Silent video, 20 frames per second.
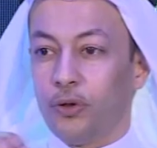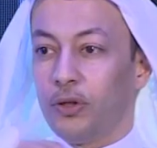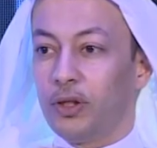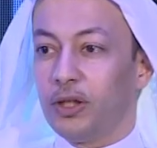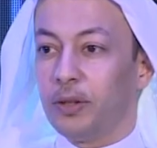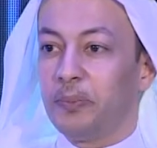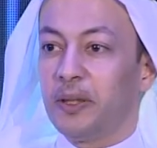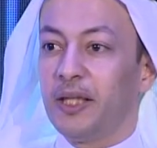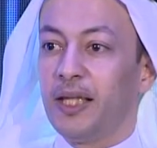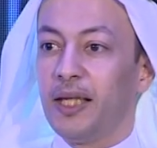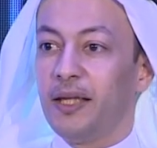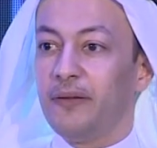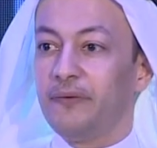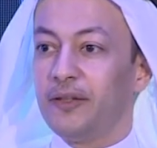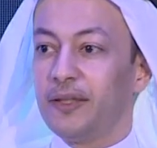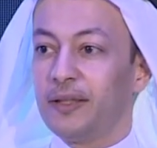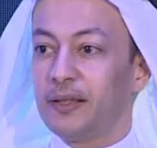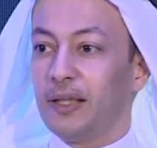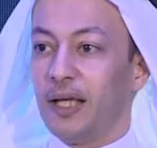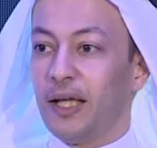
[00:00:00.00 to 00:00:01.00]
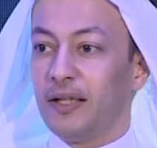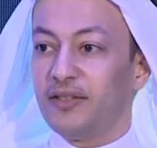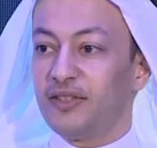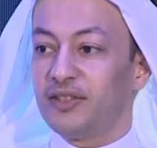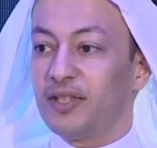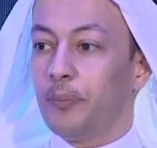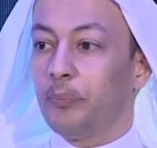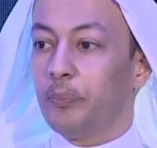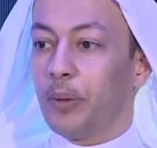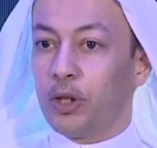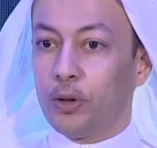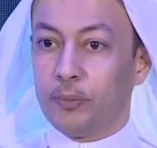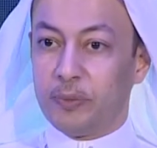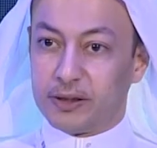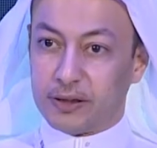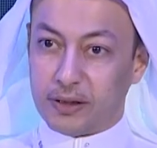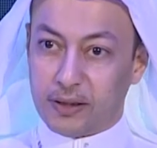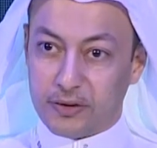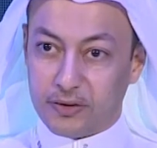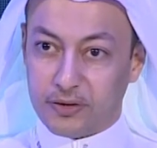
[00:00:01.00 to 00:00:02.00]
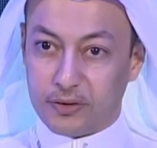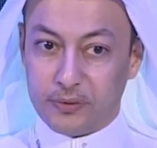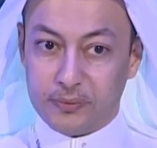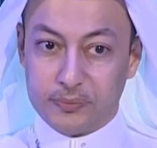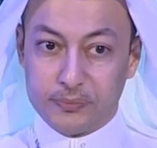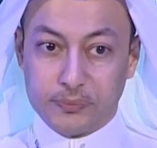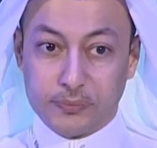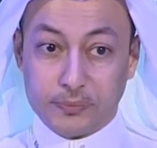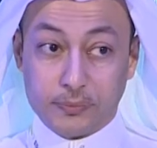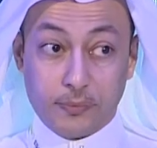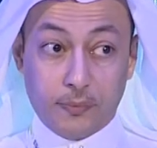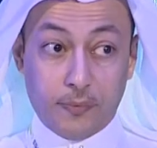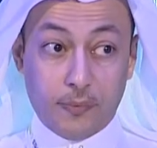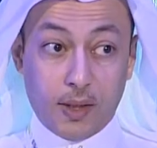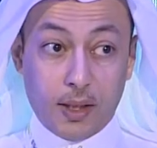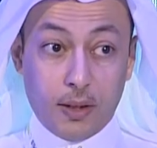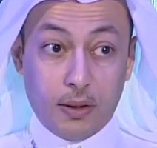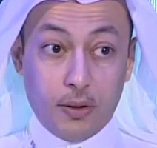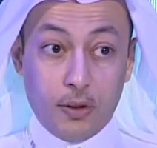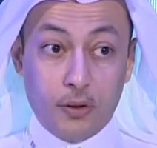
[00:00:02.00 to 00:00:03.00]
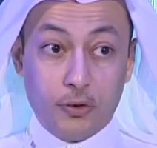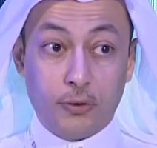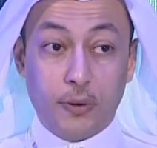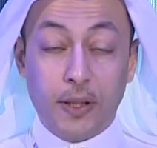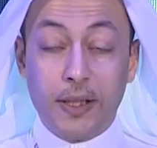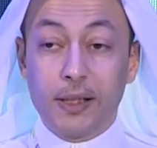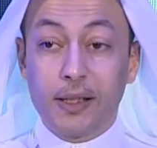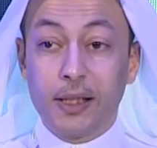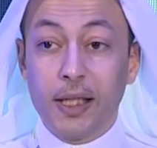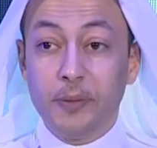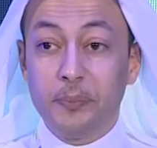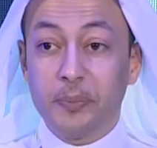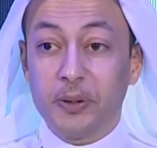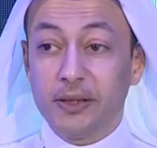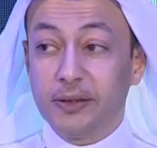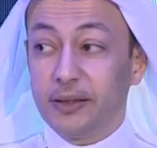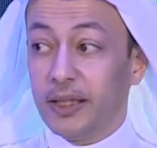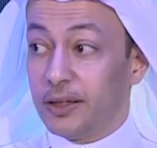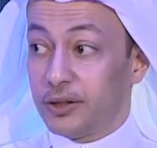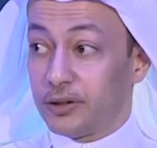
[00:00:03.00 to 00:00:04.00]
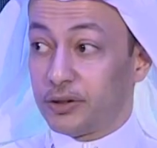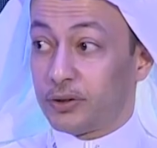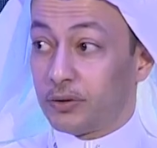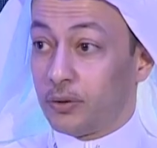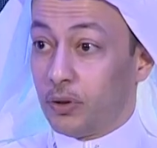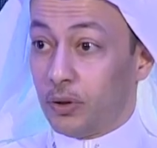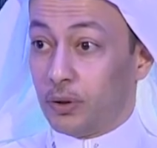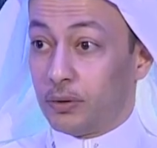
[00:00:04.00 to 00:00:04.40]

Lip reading: on the behavior and some biometrics. So I can predict,